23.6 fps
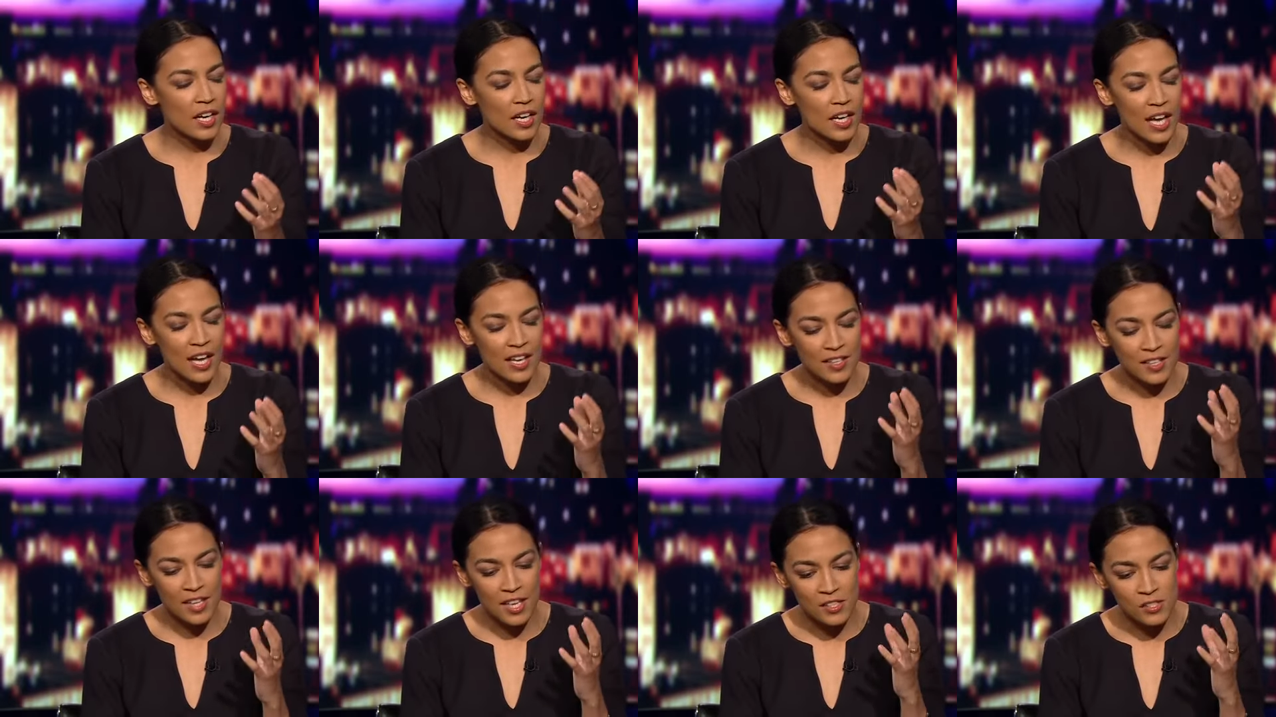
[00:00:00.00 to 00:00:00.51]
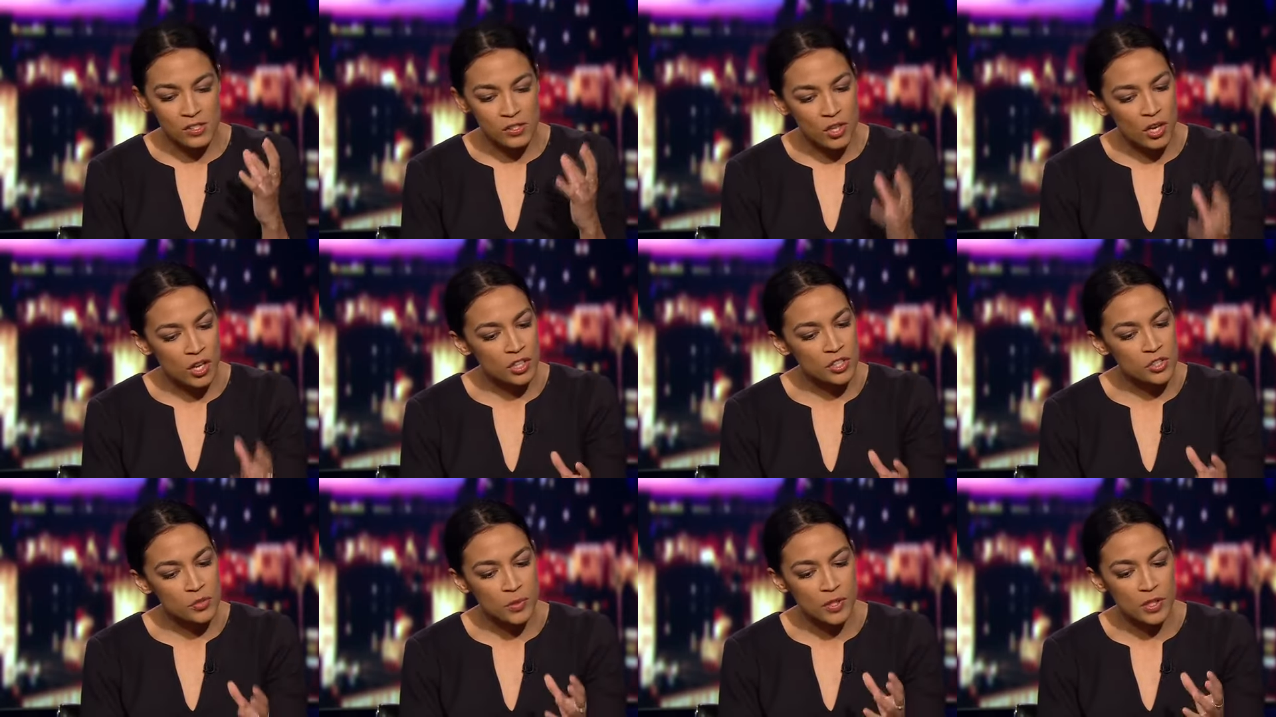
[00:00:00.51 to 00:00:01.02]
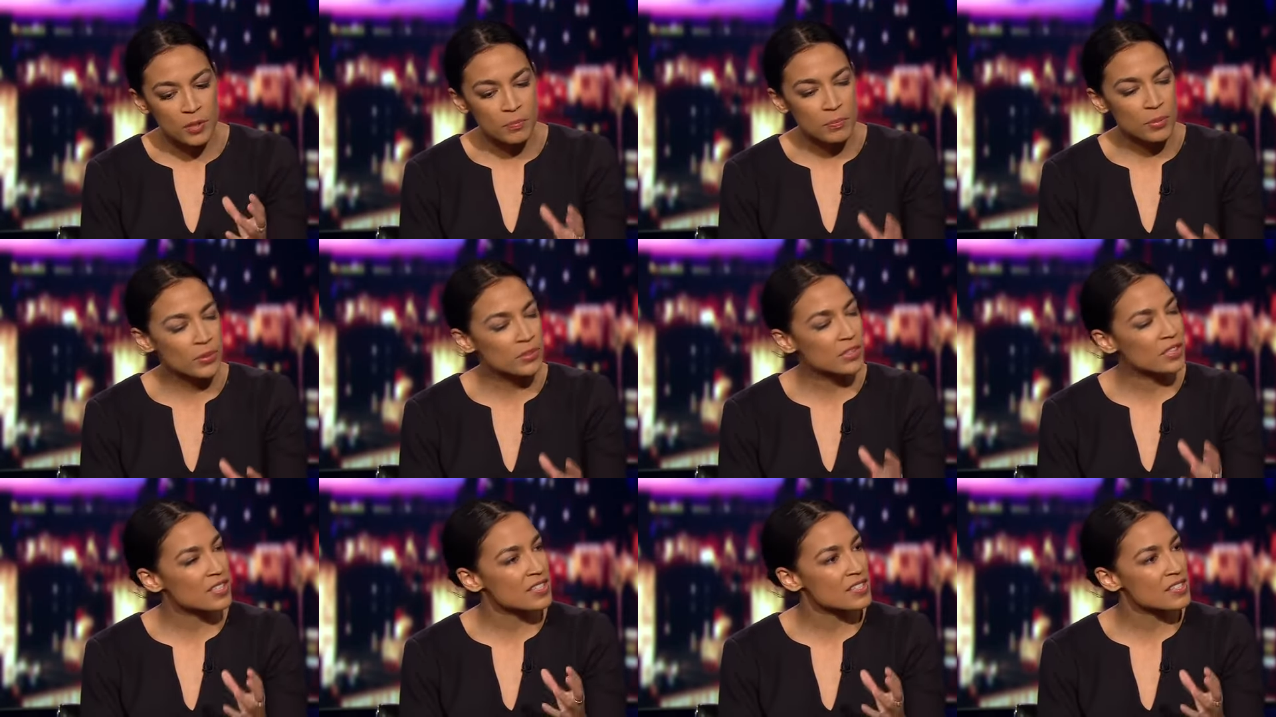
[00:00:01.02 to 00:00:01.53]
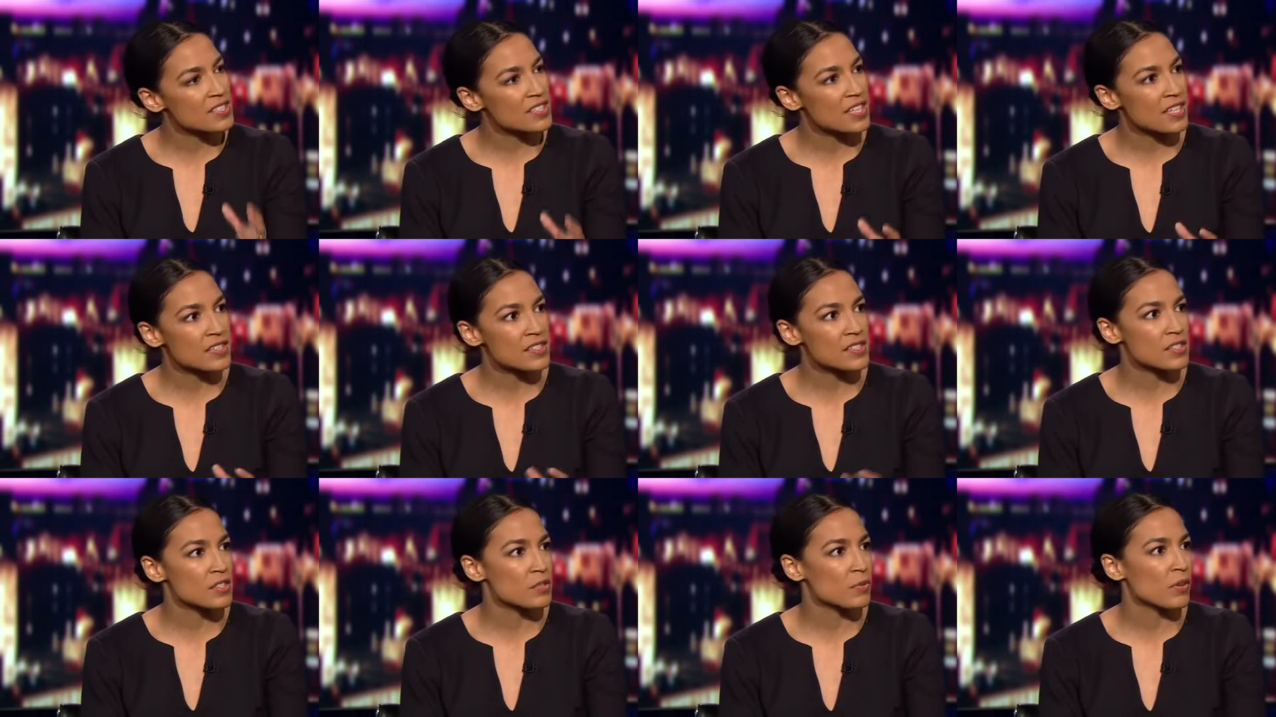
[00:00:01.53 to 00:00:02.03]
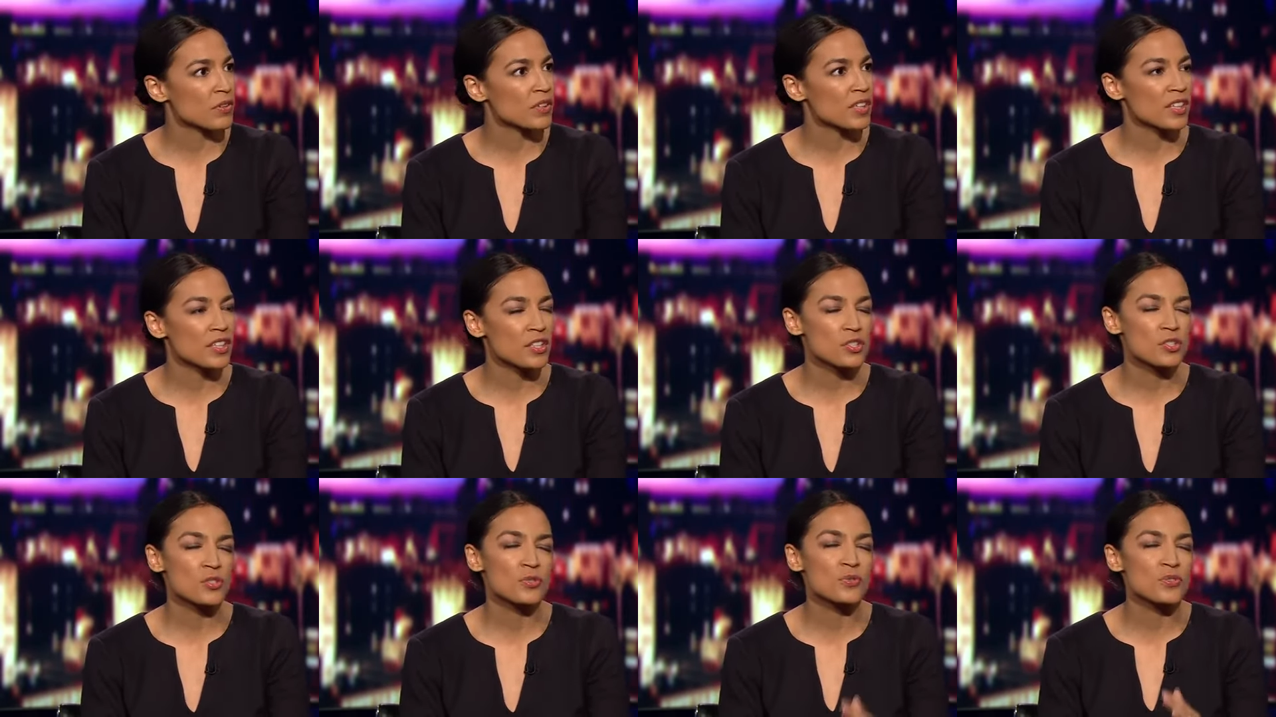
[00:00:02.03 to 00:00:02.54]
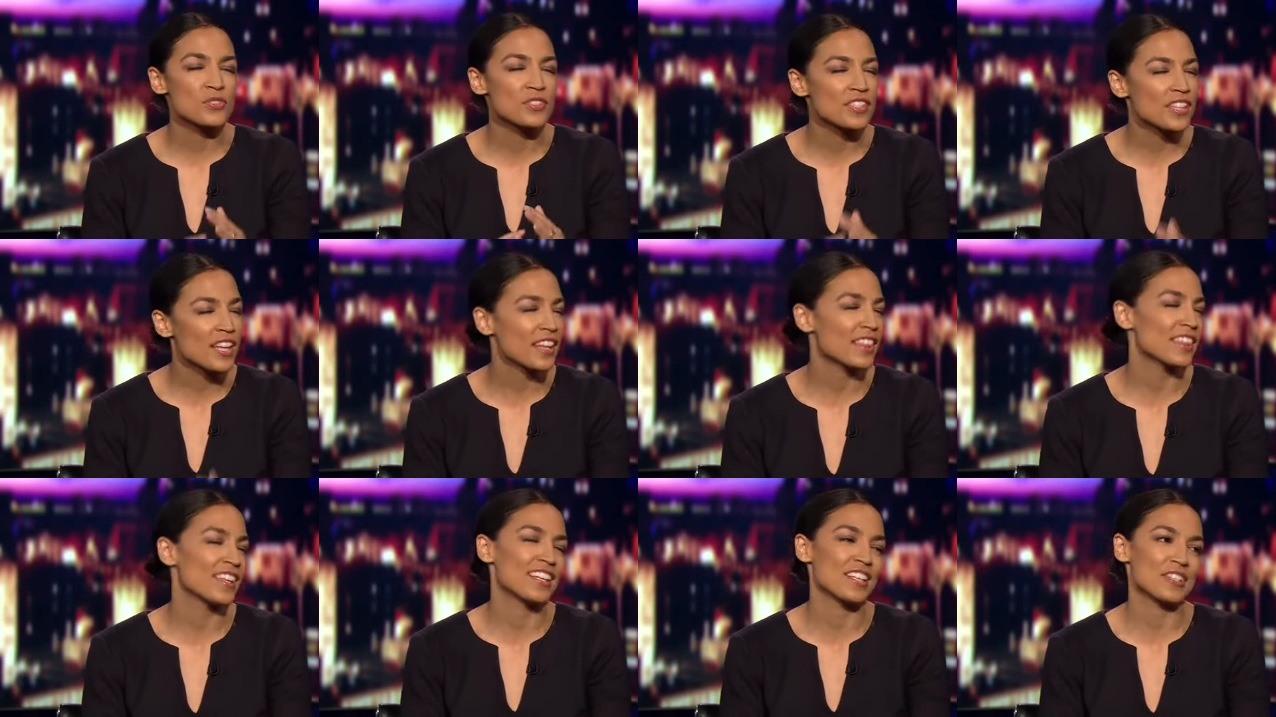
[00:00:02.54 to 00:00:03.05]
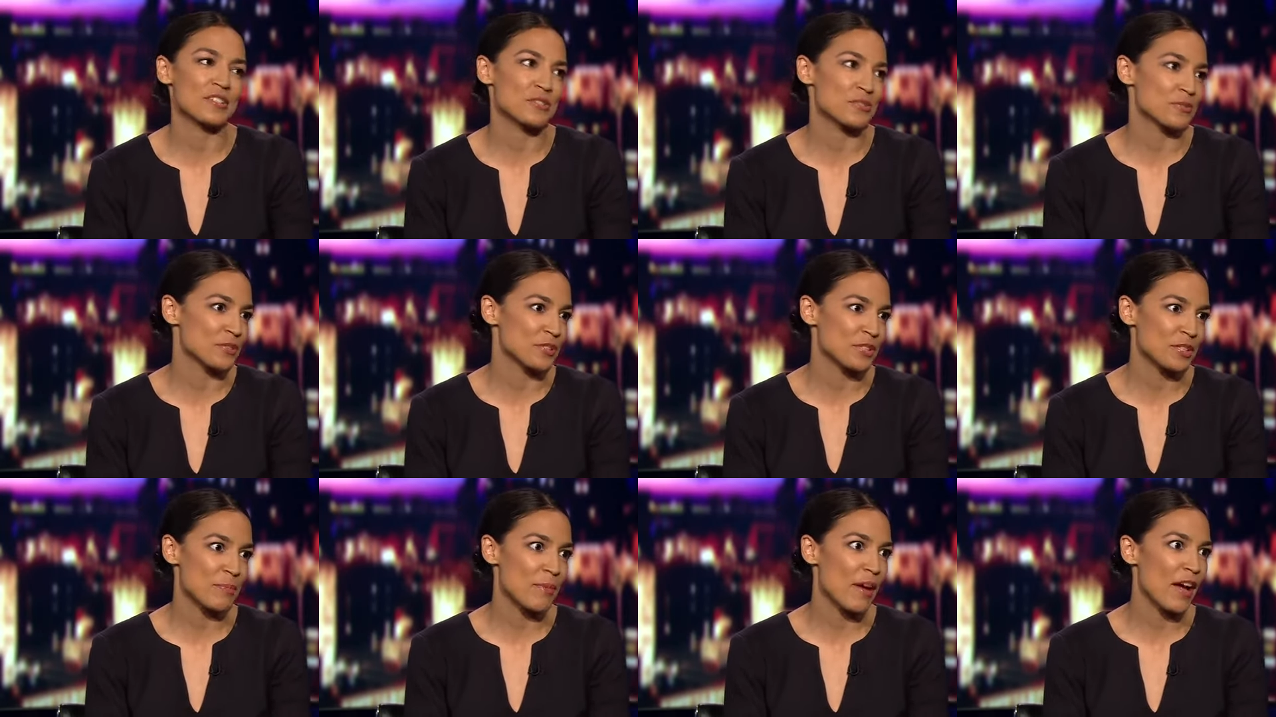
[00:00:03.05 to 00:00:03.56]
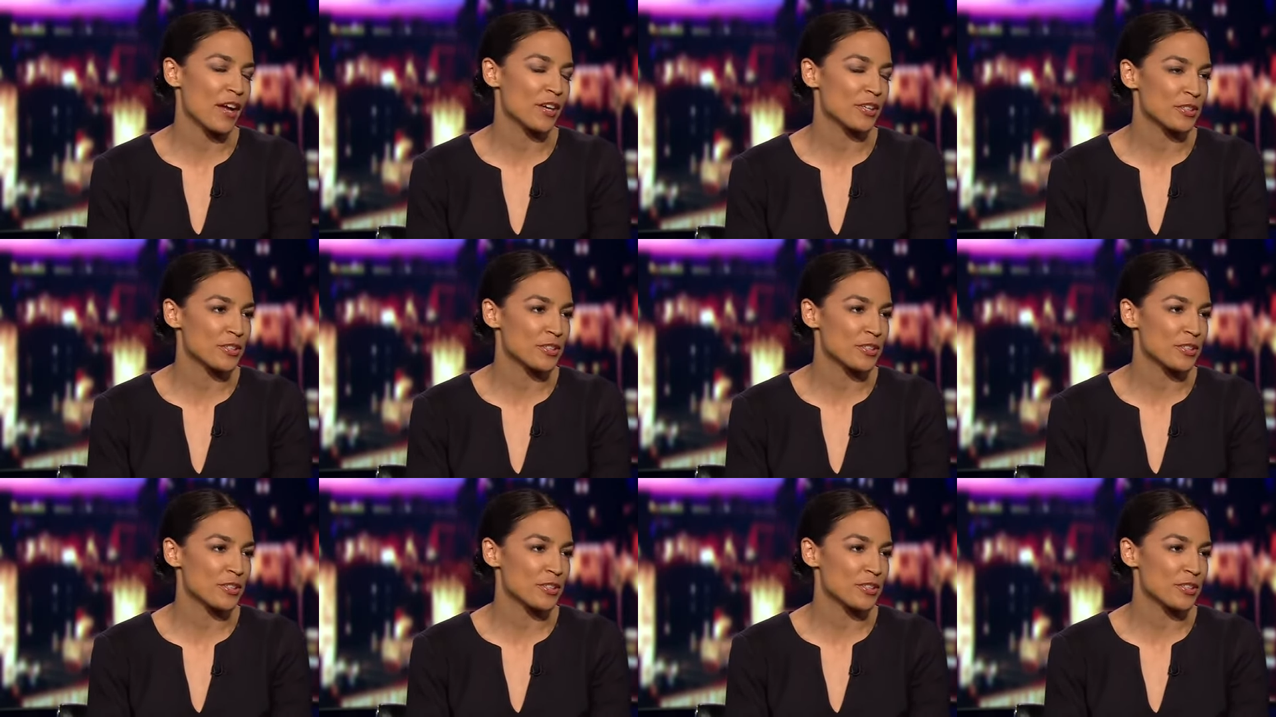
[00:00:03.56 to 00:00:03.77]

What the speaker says: as long as we can build consensus around the issues, nothing else really matters.